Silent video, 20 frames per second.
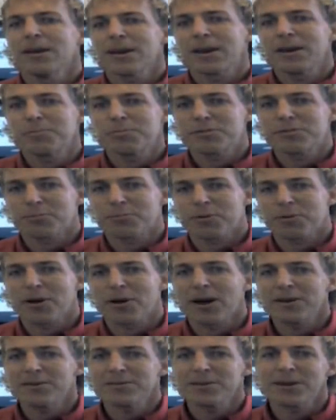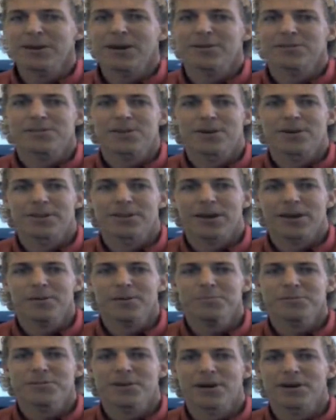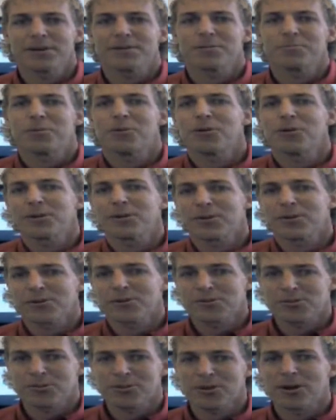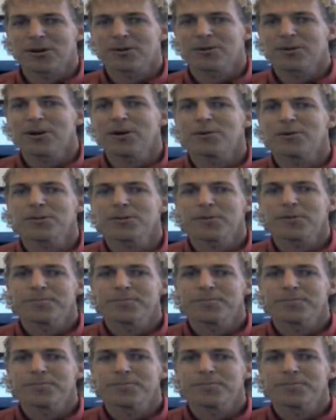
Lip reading: keep surprising us on the upside to point towards strong growth.